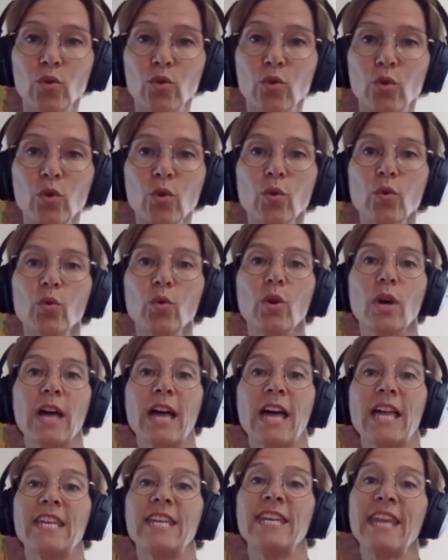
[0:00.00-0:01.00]
to
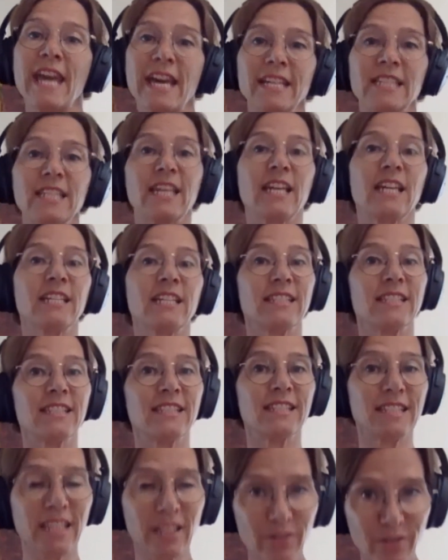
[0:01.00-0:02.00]
net
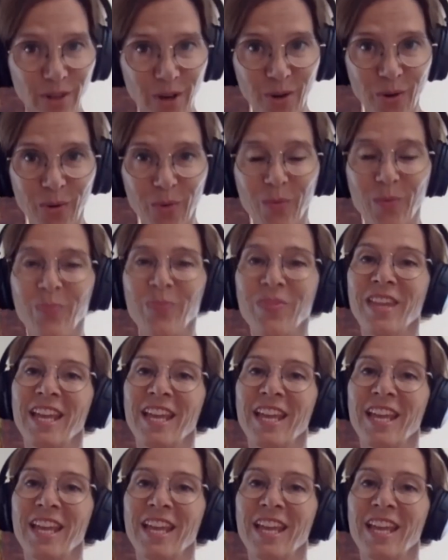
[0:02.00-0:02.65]
zero.